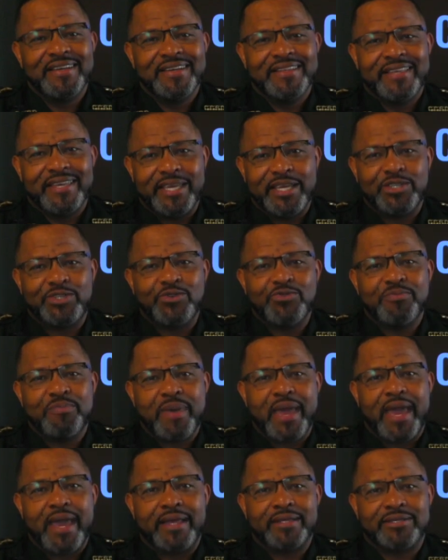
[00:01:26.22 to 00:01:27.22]
The issued
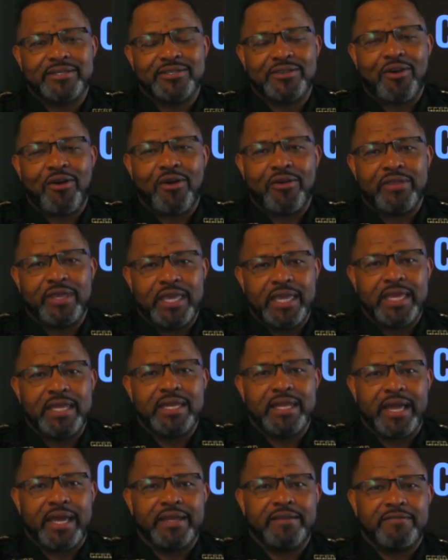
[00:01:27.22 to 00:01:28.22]
masks are the
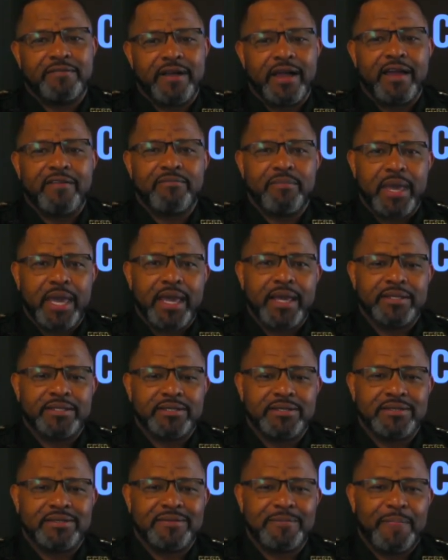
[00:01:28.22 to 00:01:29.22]
N95
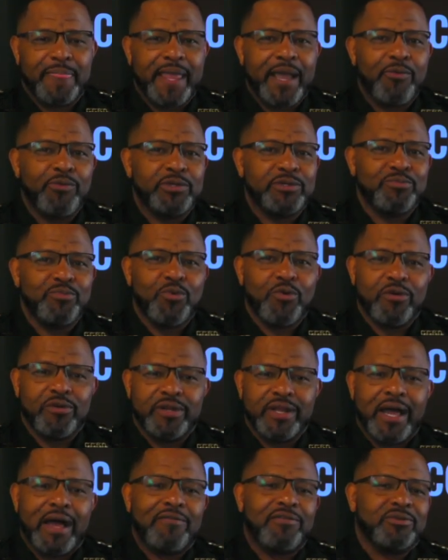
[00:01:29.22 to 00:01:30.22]
masks. That was more
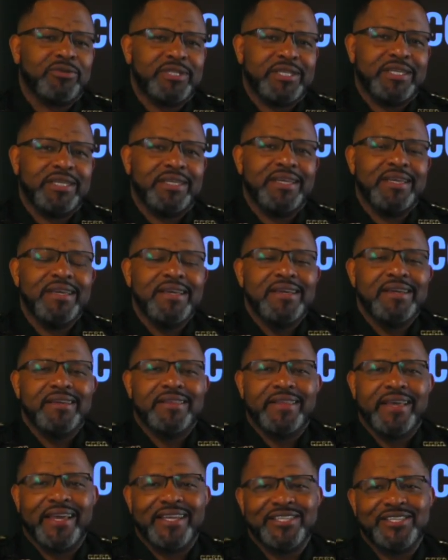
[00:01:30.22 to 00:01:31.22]
novelty
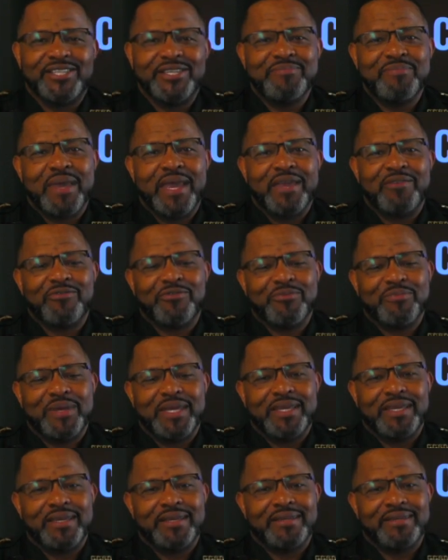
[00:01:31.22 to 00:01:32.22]
that she made for
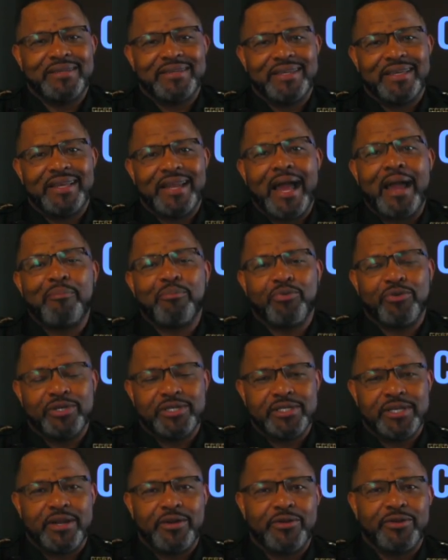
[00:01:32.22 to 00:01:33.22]
me, and I
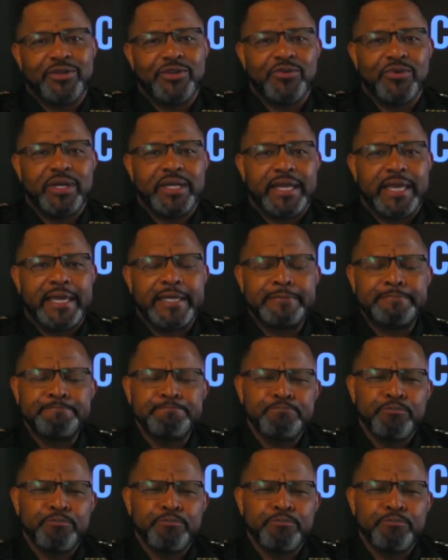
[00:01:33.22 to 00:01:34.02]
appreciate her doing that.